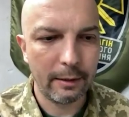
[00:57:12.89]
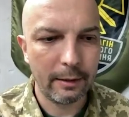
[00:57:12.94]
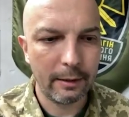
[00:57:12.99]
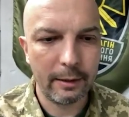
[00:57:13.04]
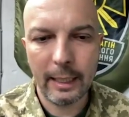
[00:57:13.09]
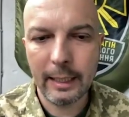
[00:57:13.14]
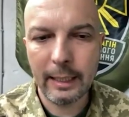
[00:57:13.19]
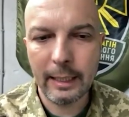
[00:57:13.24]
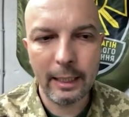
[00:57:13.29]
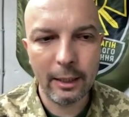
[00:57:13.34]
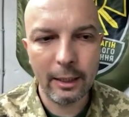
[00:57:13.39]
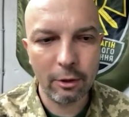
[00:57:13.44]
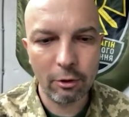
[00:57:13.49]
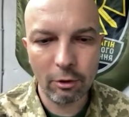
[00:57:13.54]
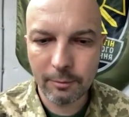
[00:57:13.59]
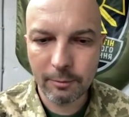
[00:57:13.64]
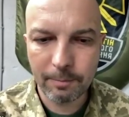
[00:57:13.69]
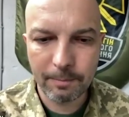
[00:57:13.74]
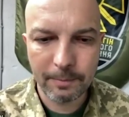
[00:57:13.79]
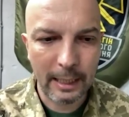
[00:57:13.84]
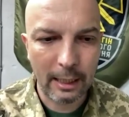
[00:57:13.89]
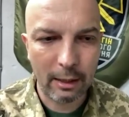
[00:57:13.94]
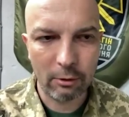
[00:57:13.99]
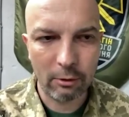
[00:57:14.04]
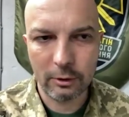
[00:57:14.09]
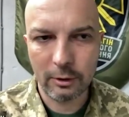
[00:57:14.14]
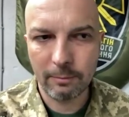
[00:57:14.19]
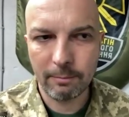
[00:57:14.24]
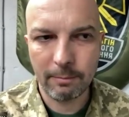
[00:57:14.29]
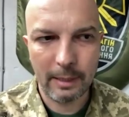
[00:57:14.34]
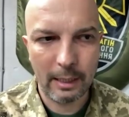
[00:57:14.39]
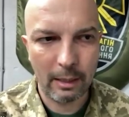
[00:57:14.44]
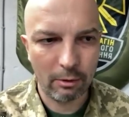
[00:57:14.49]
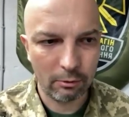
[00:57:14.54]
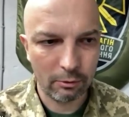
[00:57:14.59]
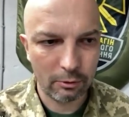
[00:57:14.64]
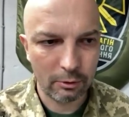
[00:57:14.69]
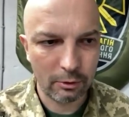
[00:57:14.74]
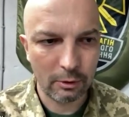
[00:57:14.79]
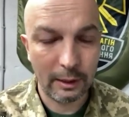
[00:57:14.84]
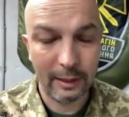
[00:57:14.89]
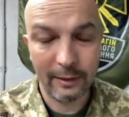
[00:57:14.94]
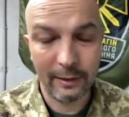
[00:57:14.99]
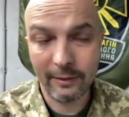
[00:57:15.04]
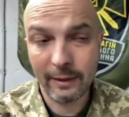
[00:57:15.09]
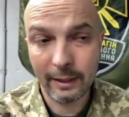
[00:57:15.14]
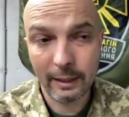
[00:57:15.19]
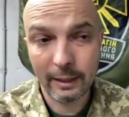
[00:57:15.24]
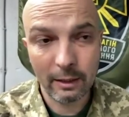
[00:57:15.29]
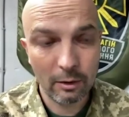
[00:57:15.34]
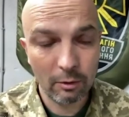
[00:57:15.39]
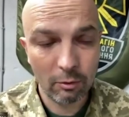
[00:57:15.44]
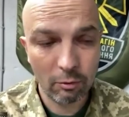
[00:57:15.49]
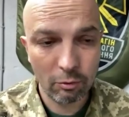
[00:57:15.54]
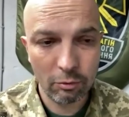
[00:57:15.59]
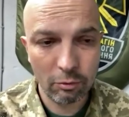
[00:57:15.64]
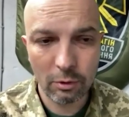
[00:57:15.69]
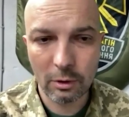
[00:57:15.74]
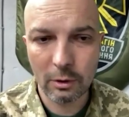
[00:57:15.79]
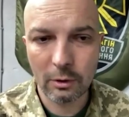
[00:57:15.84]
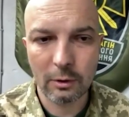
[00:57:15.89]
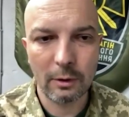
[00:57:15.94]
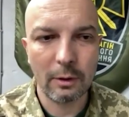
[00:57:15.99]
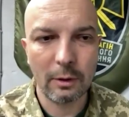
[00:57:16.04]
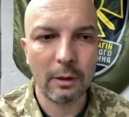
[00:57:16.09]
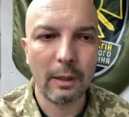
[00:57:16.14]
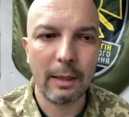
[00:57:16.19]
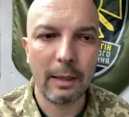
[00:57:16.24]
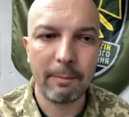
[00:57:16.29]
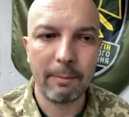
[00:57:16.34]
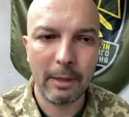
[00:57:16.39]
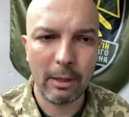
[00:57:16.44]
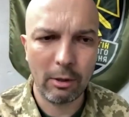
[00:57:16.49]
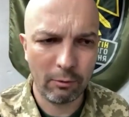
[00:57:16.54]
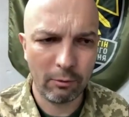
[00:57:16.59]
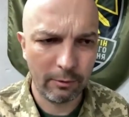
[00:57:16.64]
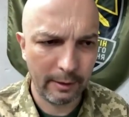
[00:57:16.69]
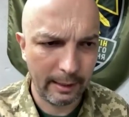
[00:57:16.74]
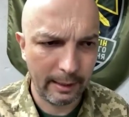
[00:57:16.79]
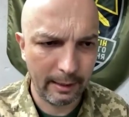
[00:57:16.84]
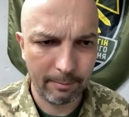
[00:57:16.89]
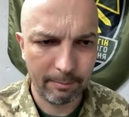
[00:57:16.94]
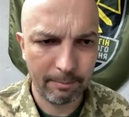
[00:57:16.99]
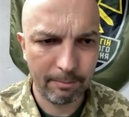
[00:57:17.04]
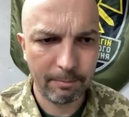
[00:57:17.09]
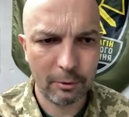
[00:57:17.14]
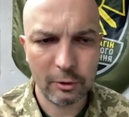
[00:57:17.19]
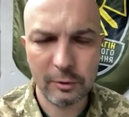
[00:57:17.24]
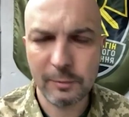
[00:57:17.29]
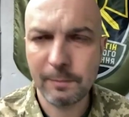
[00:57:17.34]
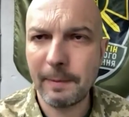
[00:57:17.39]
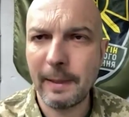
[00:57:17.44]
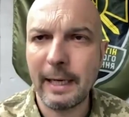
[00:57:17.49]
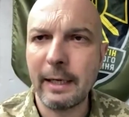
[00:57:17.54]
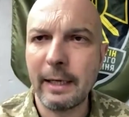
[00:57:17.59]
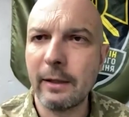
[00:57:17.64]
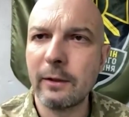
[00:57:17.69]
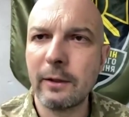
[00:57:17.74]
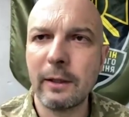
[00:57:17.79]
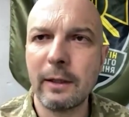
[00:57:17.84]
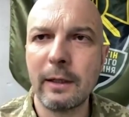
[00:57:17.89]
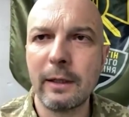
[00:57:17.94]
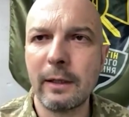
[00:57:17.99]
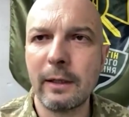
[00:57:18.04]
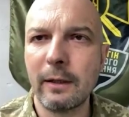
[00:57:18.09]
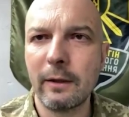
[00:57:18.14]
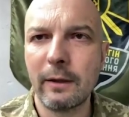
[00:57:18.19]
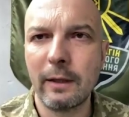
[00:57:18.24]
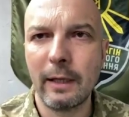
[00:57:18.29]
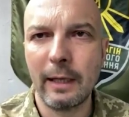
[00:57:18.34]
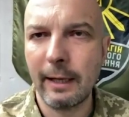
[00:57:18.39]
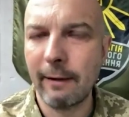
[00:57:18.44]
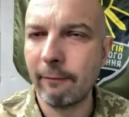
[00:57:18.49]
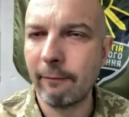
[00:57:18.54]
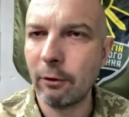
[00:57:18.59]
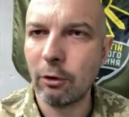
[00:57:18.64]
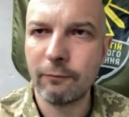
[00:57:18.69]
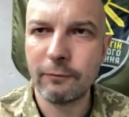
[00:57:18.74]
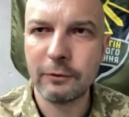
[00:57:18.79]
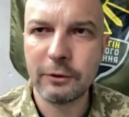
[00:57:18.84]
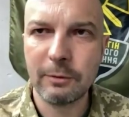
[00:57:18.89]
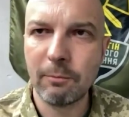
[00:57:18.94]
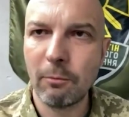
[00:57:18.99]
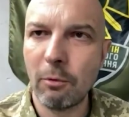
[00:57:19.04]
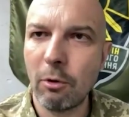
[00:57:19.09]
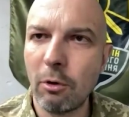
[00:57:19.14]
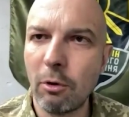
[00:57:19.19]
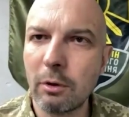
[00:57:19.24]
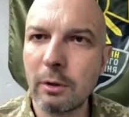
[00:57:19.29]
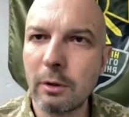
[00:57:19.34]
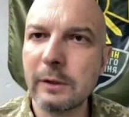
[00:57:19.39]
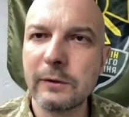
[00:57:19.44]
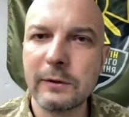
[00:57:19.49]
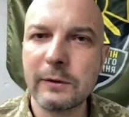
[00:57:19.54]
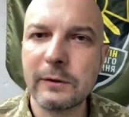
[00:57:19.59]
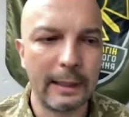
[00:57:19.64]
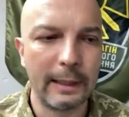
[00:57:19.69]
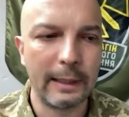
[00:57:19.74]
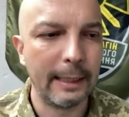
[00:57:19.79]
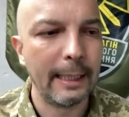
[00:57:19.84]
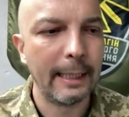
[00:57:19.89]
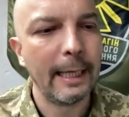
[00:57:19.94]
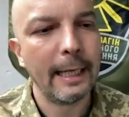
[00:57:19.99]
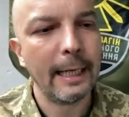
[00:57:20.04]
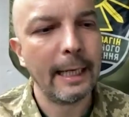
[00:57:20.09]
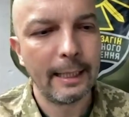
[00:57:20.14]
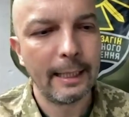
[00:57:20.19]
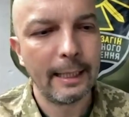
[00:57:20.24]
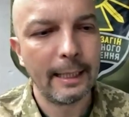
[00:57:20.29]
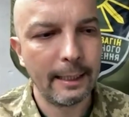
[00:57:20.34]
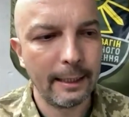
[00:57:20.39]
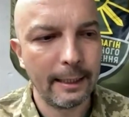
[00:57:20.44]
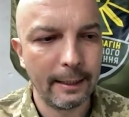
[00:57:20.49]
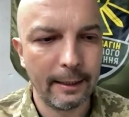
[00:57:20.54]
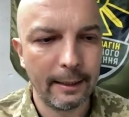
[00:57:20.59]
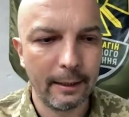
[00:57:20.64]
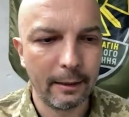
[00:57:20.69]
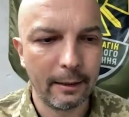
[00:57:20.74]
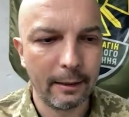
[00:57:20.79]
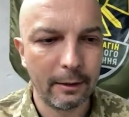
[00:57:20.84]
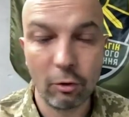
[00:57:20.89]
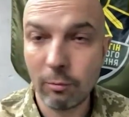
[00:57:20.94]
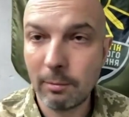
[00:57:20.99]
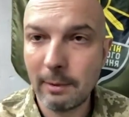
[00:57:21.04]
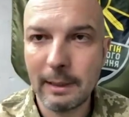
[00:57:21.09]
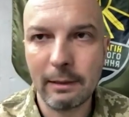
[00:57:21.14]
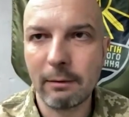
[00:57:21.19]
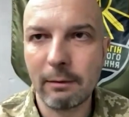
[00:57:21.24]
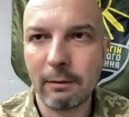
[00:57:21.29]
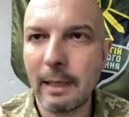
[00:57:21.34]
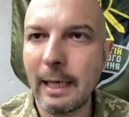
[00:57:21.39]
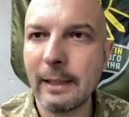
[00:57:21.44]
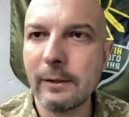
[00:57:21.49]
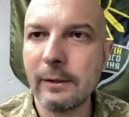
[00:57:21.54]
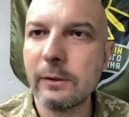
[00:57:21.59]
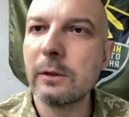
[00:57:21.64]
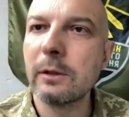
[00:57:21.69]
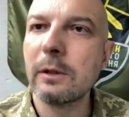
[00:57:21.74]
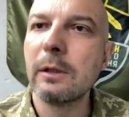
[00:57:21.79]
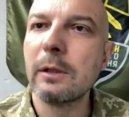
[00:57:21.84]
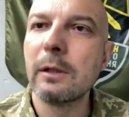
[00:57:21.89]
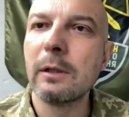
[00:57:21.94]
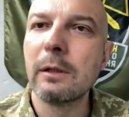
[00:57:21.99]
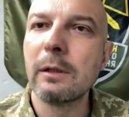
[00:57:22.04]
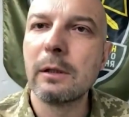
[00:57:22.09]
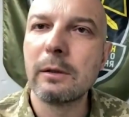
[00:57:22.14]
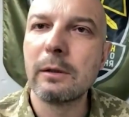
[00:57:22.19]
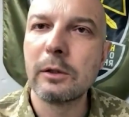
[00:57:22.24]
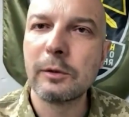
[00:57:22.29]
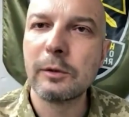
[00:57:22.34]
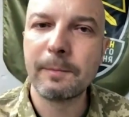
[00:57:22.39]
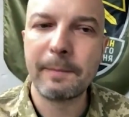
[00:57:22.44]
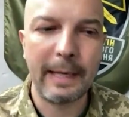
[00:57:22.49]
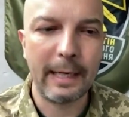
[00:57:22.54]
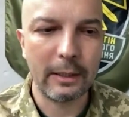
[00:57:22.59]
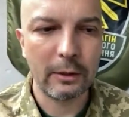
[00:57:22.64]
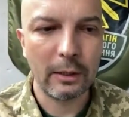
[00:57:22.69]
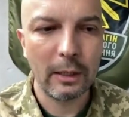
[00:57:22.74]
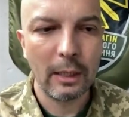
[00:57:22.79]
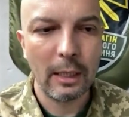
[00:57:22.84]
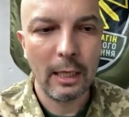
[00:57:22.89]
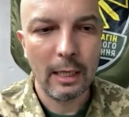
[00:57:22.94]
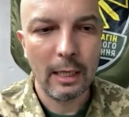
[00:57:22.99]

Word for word: they are not proud about, and they couldn't, about their prosperity, the level of democracy, human rights respect.